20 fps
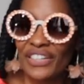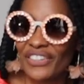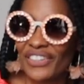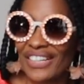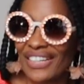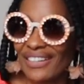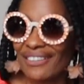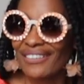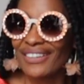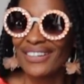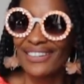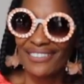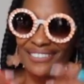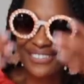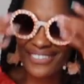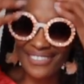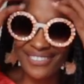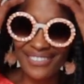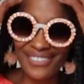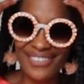hearing
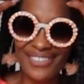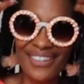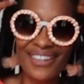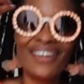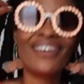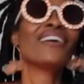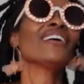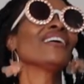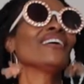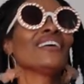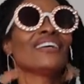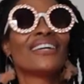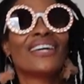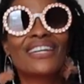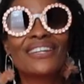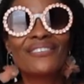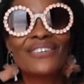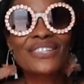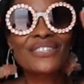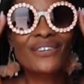it.
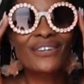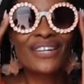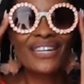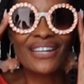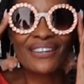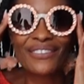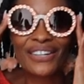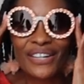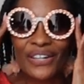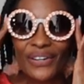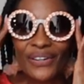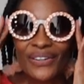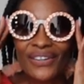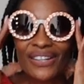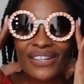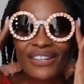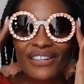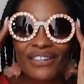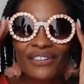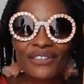anyway, so here we go.
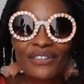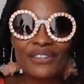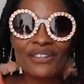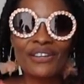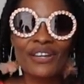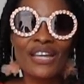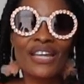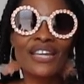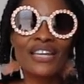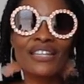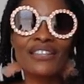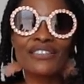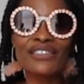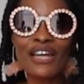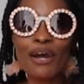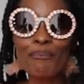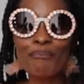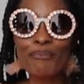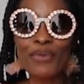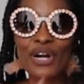
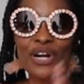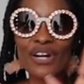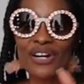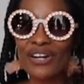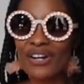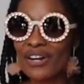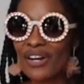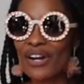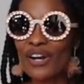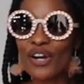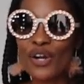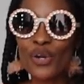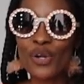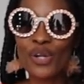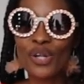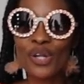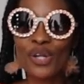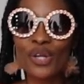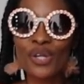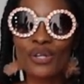Number
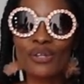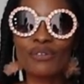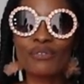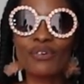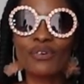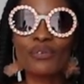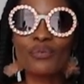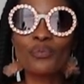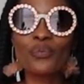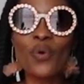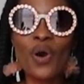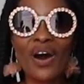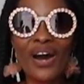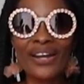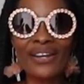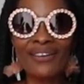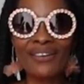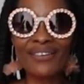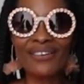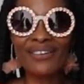
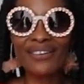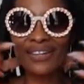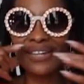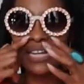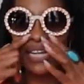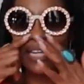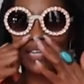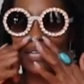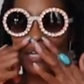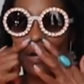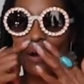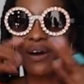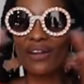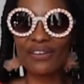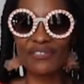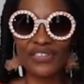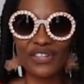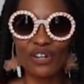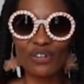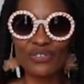one in all
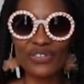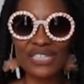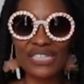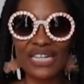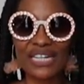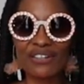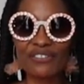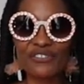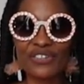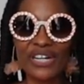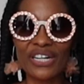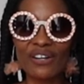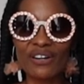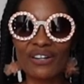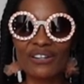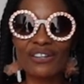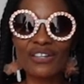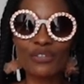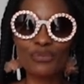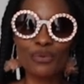of the outfits that i tried
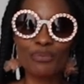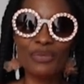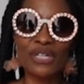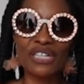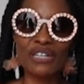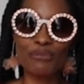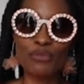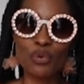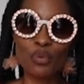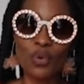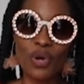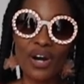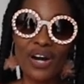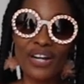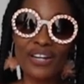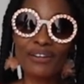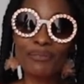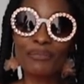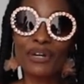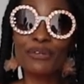on, this would be number
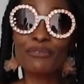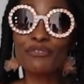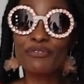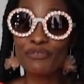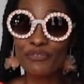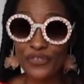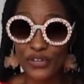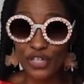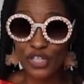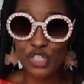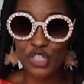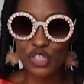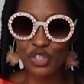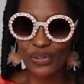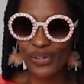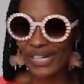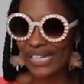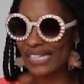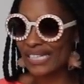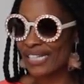one, my first
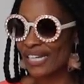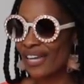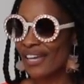choice